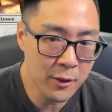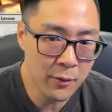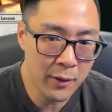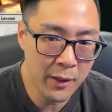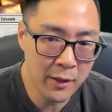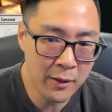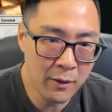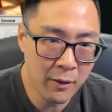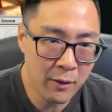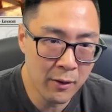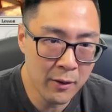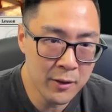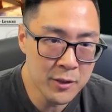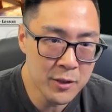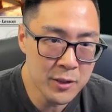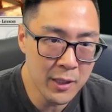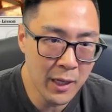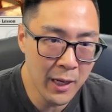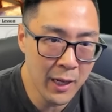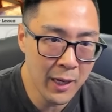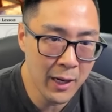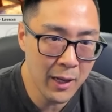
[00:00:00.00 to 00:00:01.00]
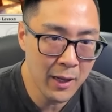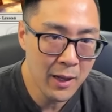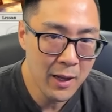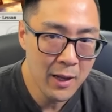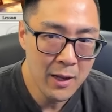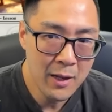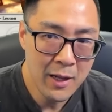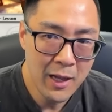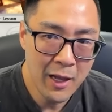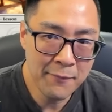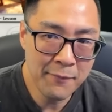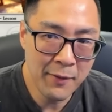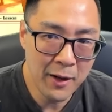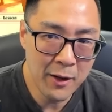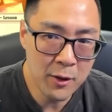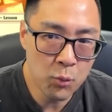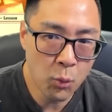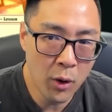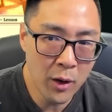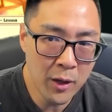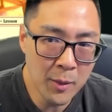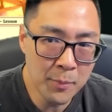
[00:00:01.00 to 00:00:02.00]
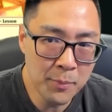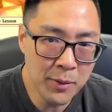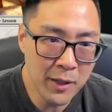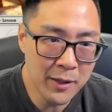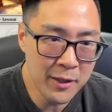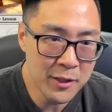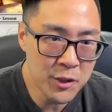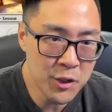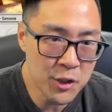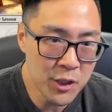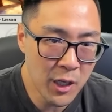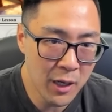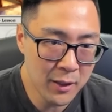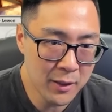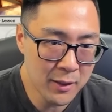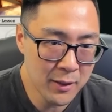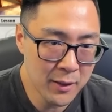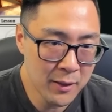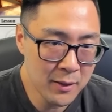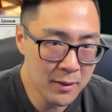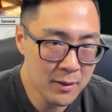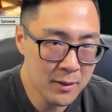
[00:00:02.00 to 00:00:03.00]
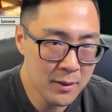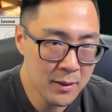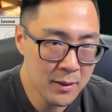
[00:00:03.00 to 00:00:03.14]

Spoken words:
green cards. And if I want to play the Sokka...